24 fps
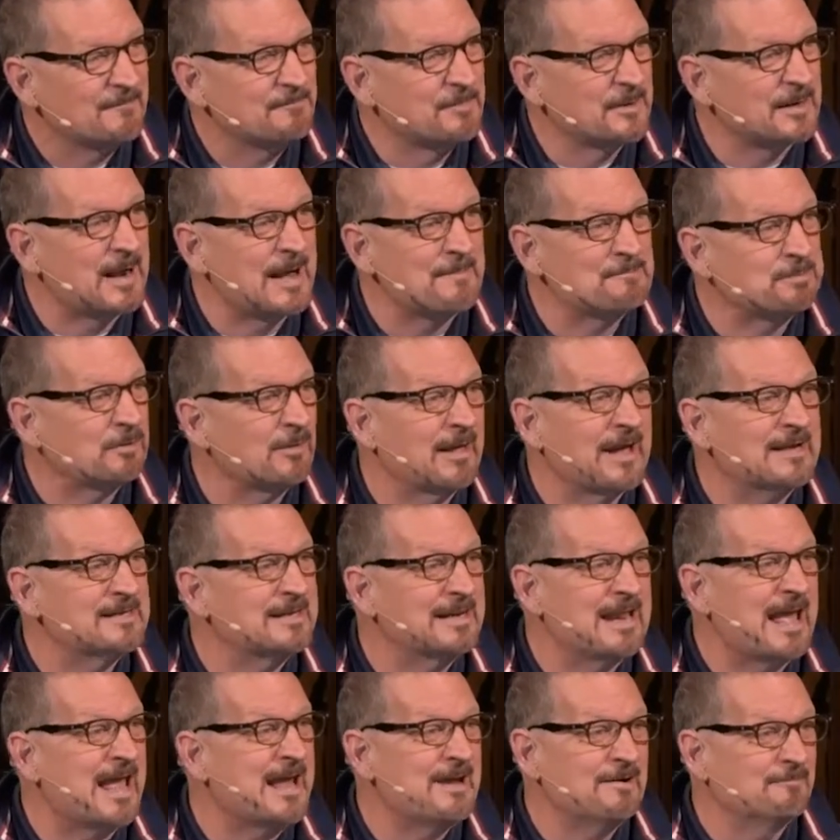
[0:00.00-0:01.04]
But I planned
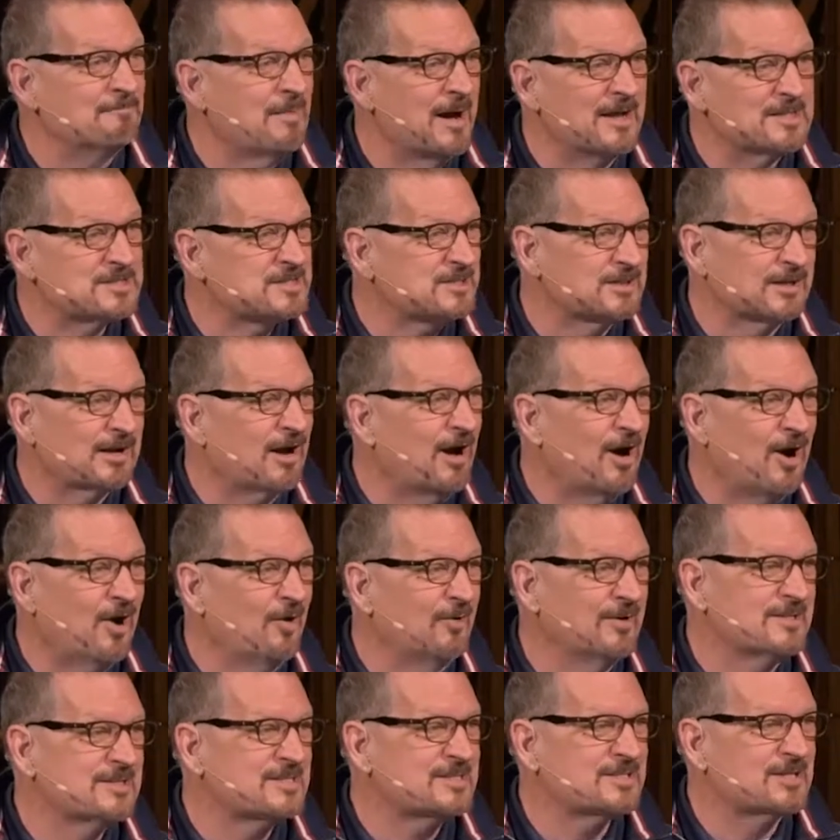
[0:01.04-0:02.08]
it eight months
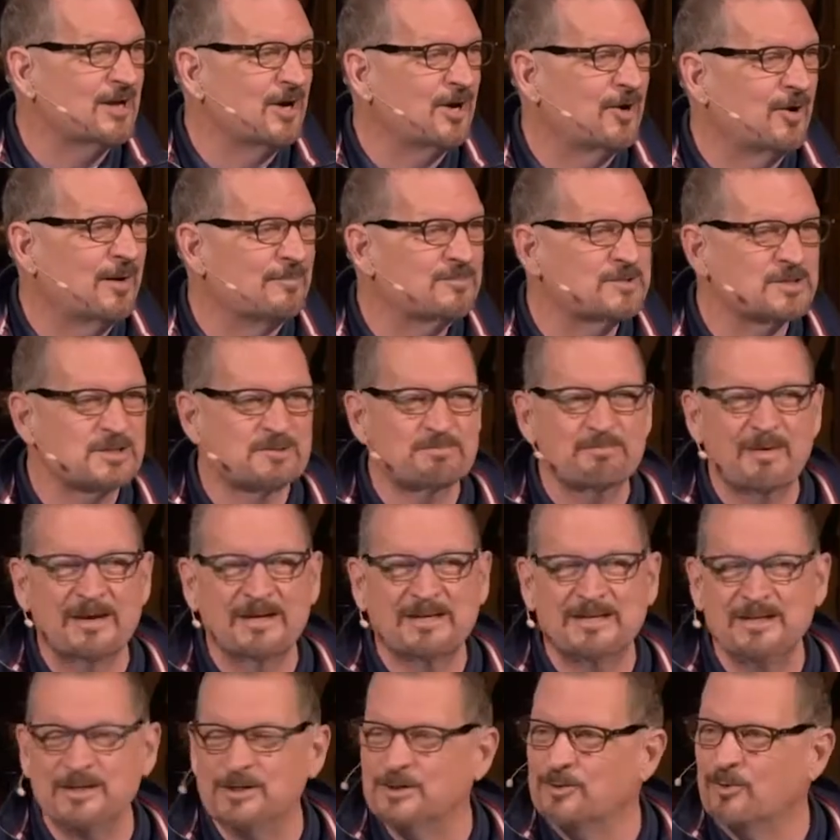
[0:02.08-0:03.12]
ago, and so I'm just
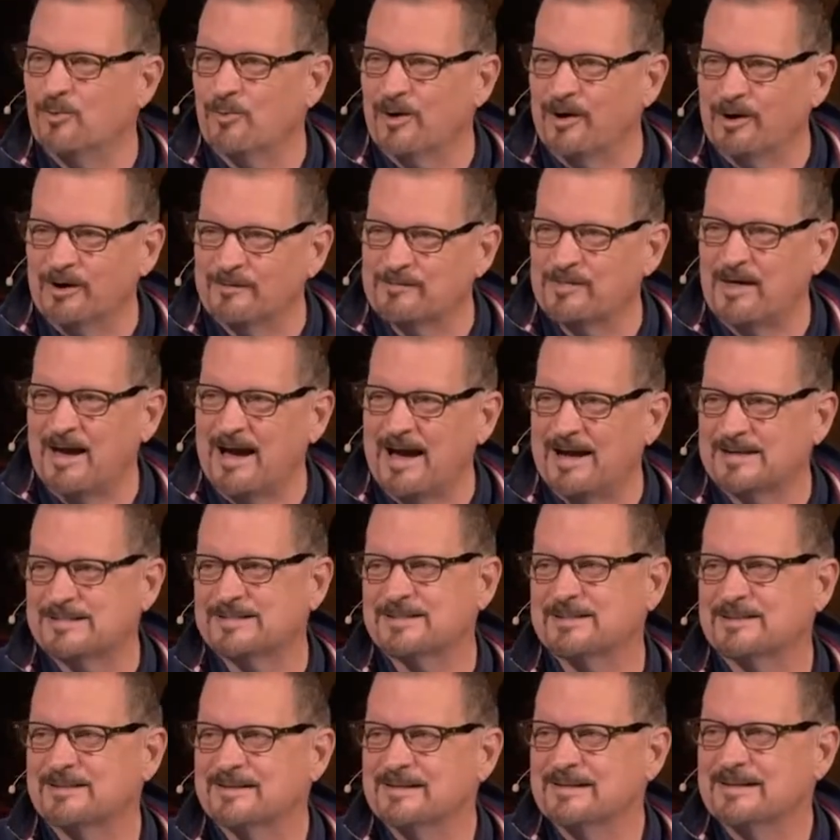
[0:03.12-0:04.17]
making you aware of that.
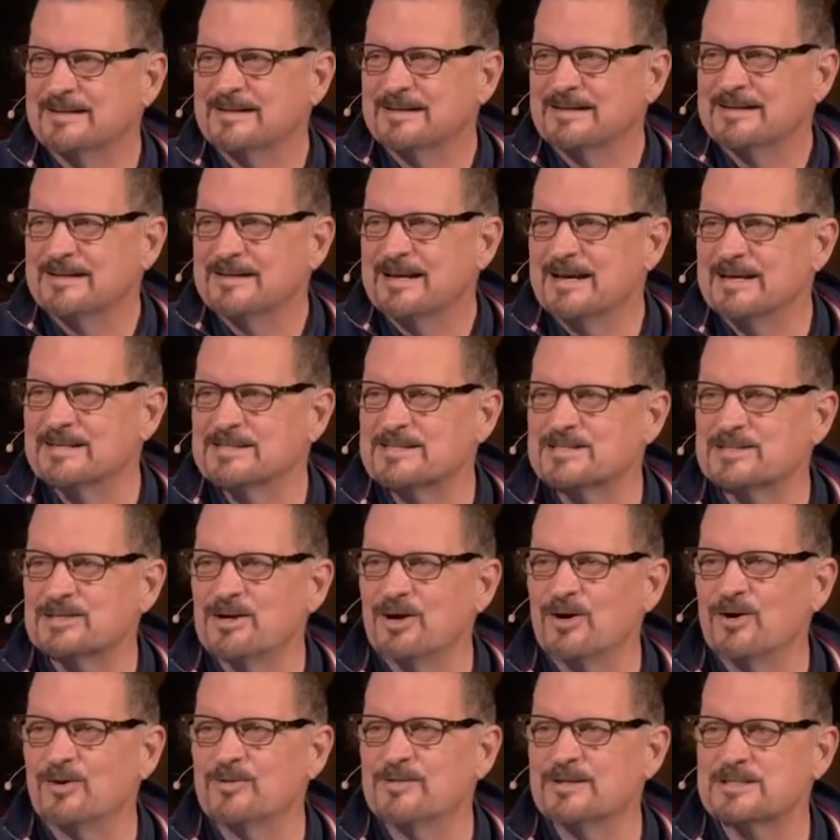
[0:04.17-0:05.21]
And
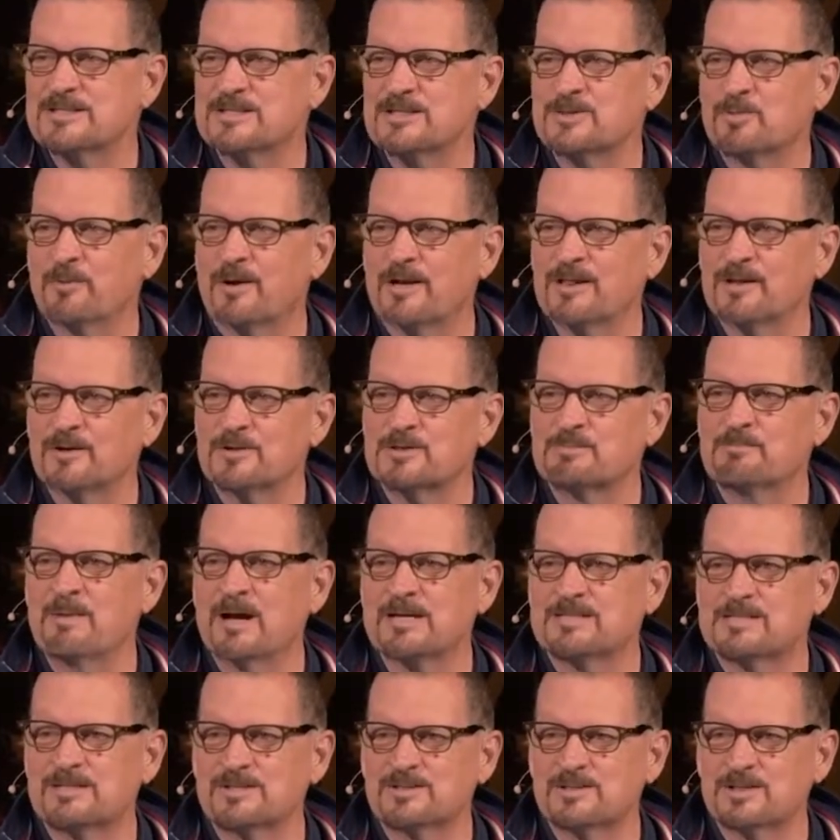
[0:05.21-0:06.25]
so this is one of those
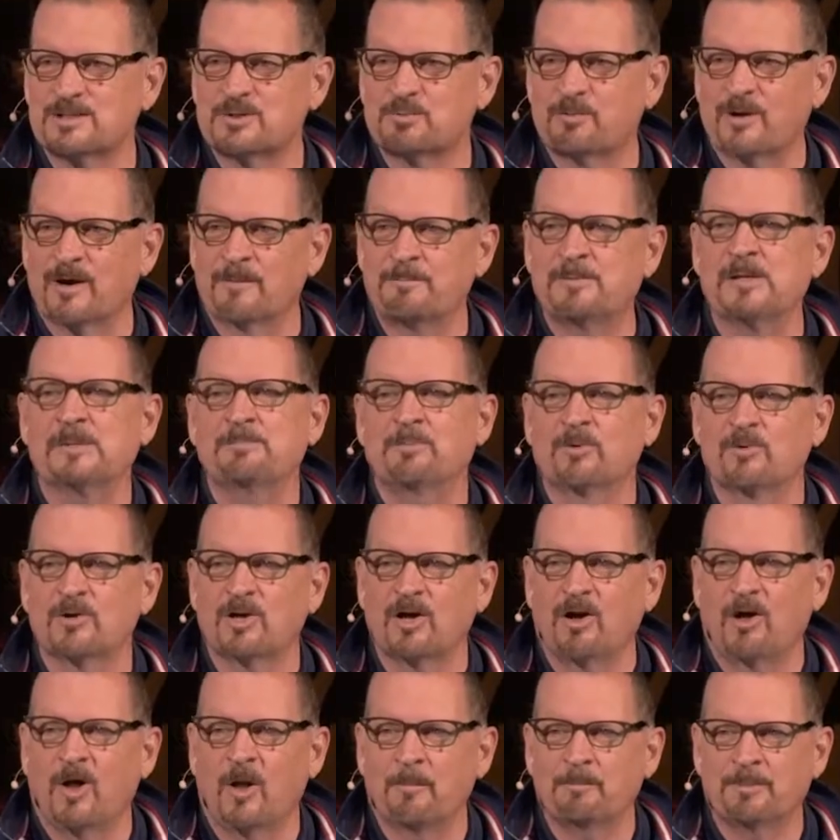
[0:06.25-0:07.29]
messages where people
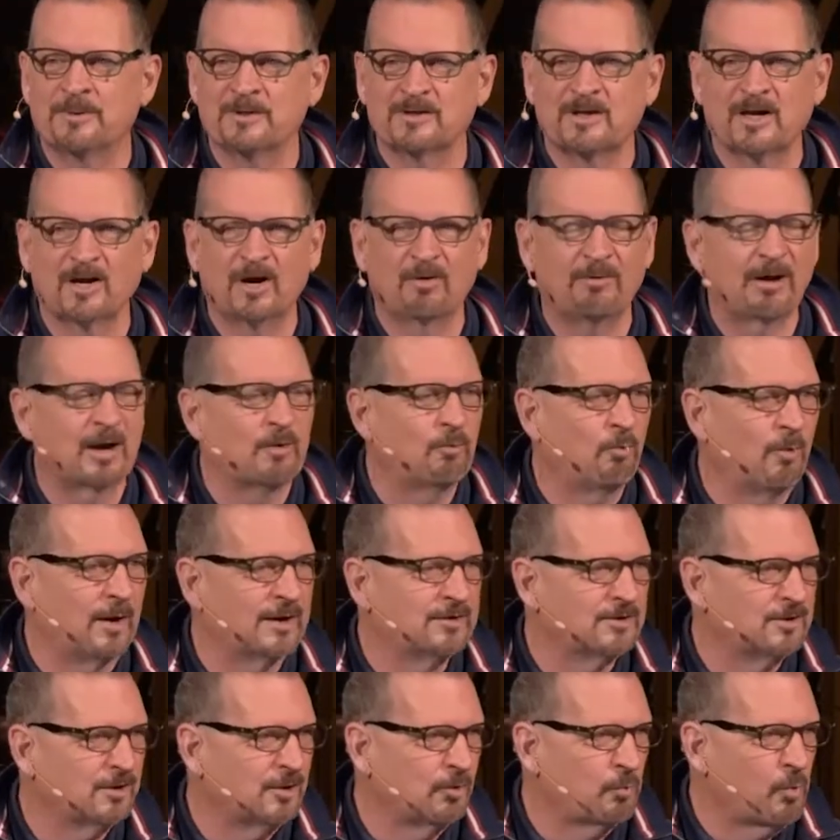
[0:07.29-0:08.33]
gulp and go, I
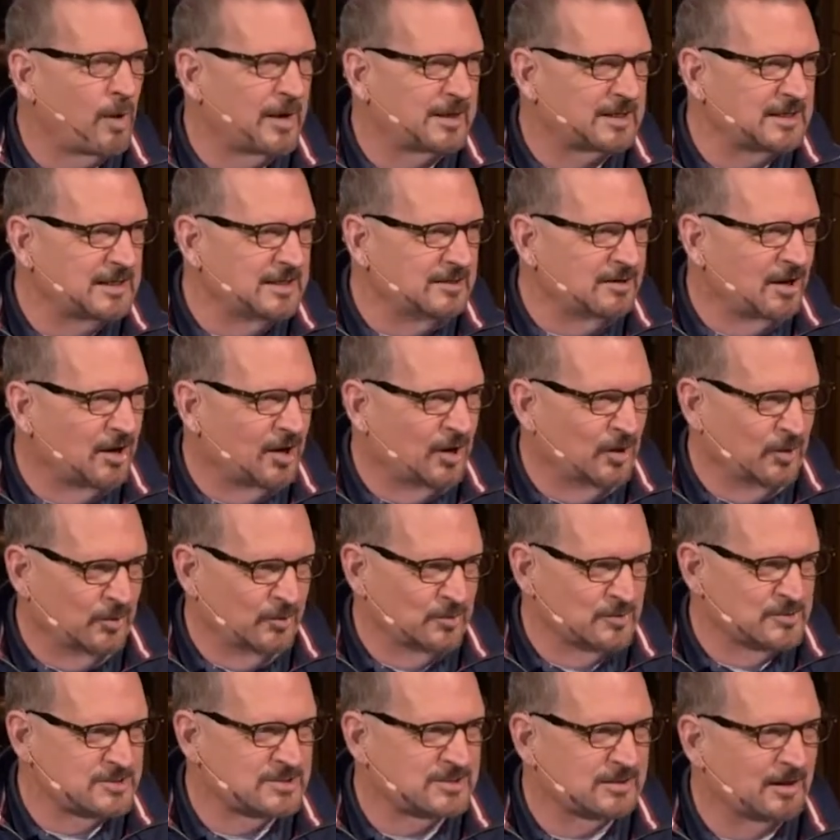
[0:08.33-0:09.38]
wonder what he
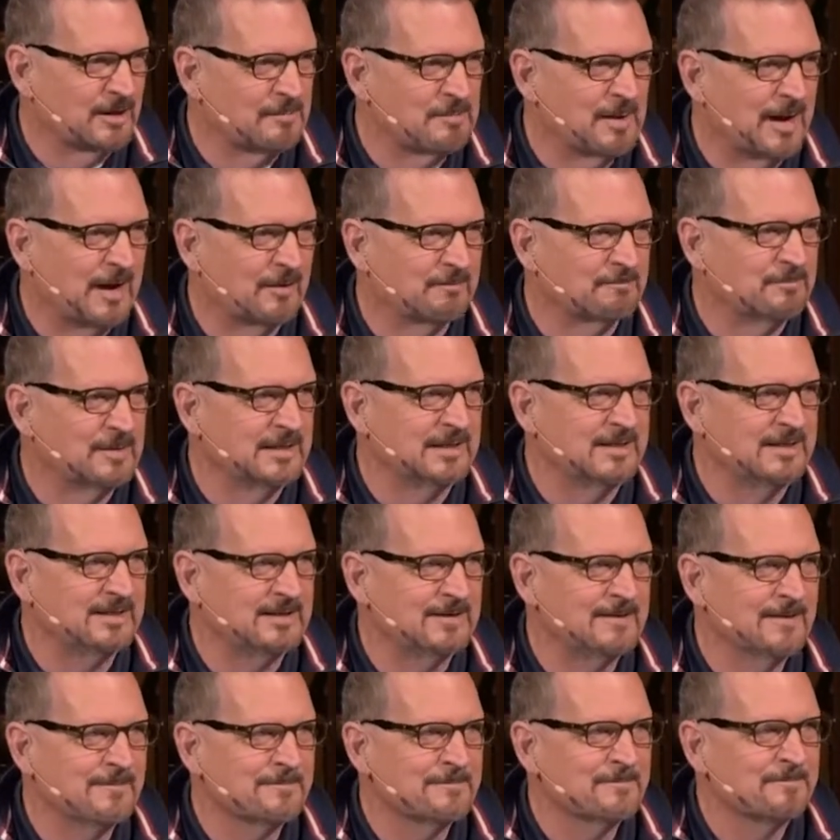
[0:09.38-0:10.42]
knows about
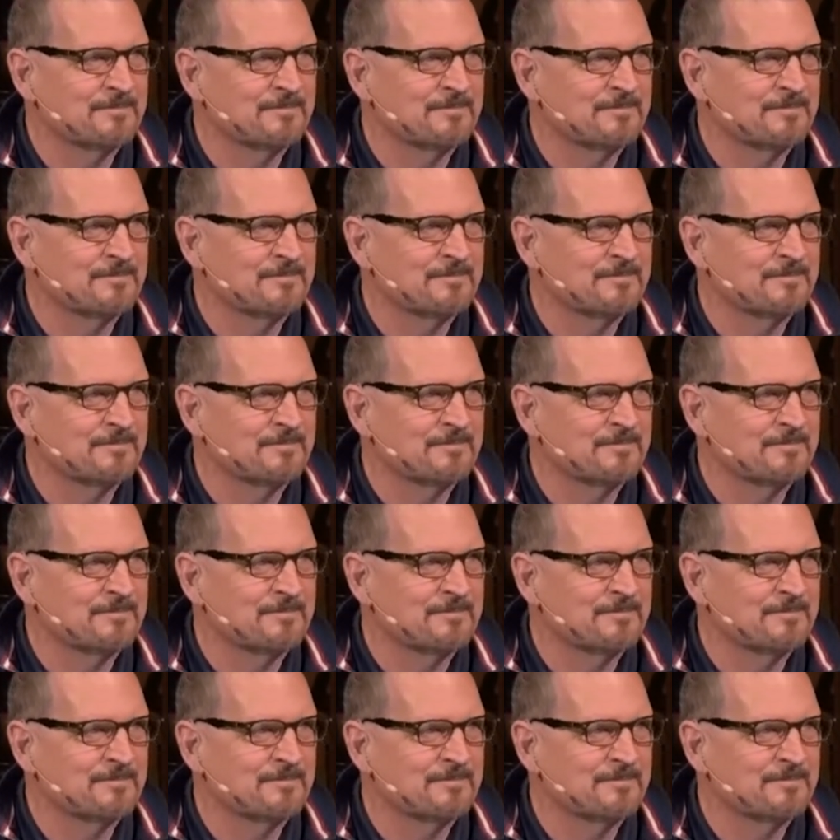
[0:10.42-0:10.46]
me.